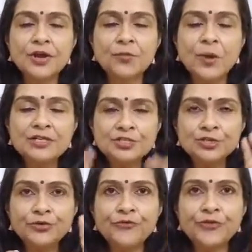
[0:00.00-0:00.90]
Once
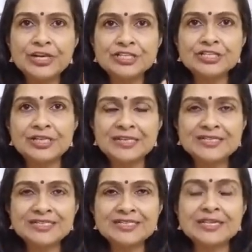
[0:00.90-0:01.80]
you finish
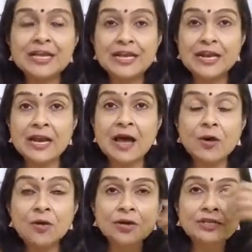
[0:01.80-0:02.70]
this,
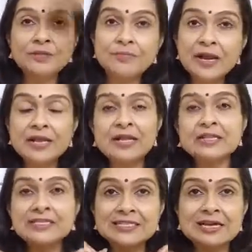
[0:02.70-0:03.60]
now the brain is
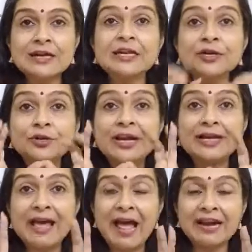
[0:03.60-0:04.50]
starting to
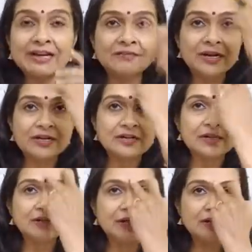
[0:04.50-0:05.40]
get activated
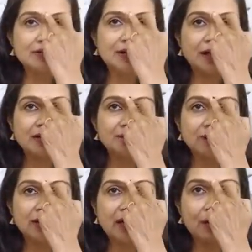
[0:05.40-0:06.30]
that there is an
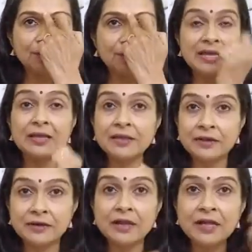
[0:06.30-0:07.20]
activity happening
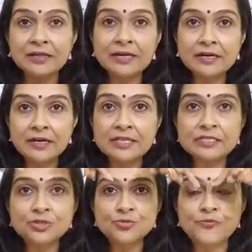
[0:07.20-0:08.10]
here, that it needs
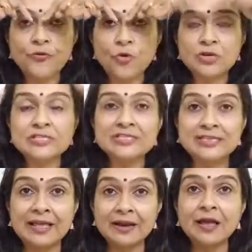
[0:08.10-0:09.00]
to focus
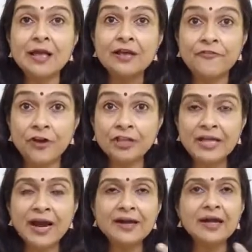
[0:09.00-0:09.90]
there. For
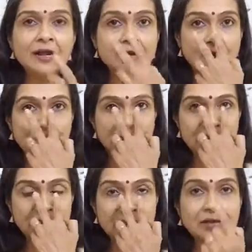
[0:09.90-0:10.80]
that, now we
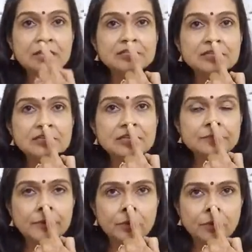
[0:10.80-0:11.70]
bring, just as
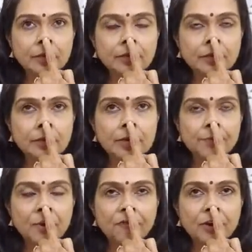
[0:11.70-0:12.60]
we looked at the tip
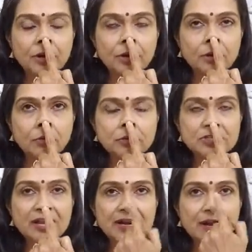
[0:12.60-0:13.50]
of our nose,
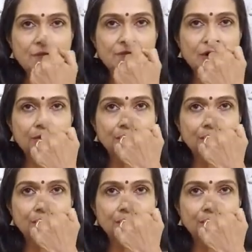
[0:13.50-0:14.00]
now we are going